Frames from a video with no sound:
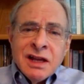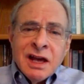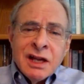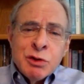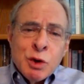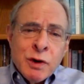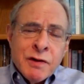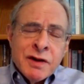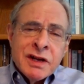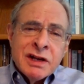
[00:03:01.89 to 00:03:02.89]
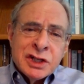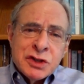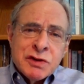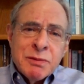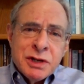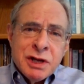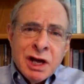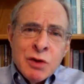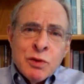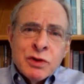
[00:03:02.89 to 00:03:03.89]
"And you were wearing a striped
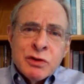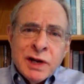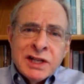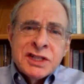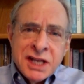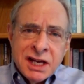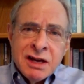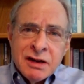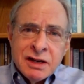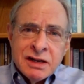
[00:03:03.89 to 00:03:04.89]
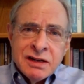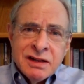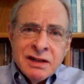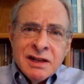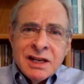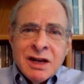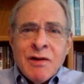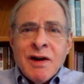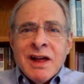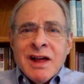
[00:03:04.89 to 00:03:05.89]
tie with a red stain on it."
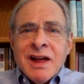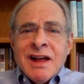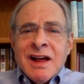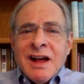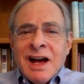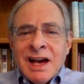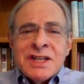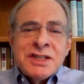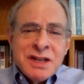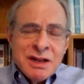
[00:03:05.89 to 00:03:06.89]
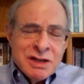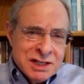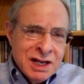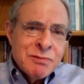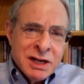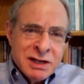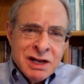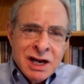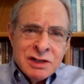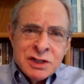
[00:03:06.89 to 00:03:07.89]
Now, I had stained my
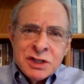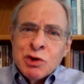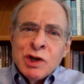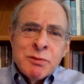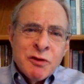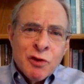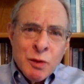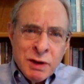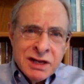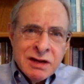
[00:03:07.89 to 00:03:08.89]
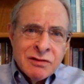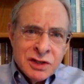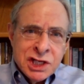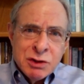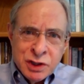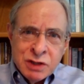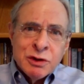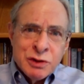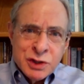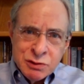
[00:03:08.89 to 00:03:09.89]
tie just shortly before I went down to see her in the
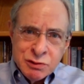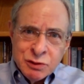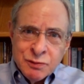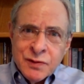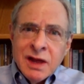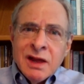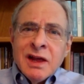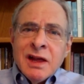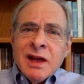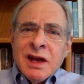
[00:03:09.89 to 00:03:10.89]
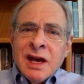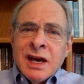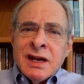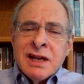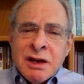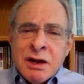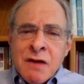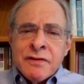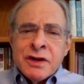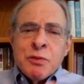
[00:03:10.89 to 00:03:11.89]
emergency room. And I
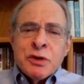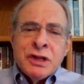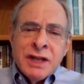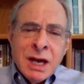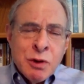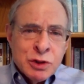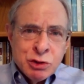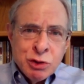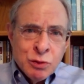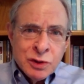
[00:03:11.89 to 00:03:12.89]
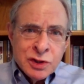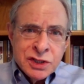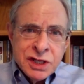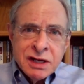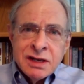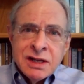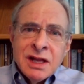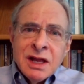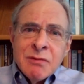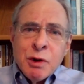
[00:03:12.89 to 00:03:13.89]
covered it up with a lab coat so no one would see it.
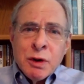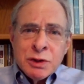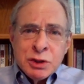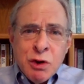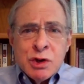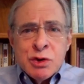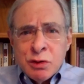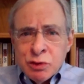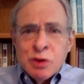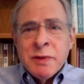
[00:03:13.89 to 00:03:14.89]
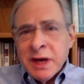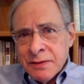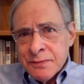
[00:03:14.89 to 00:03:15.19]
But when I was talking to her roommate,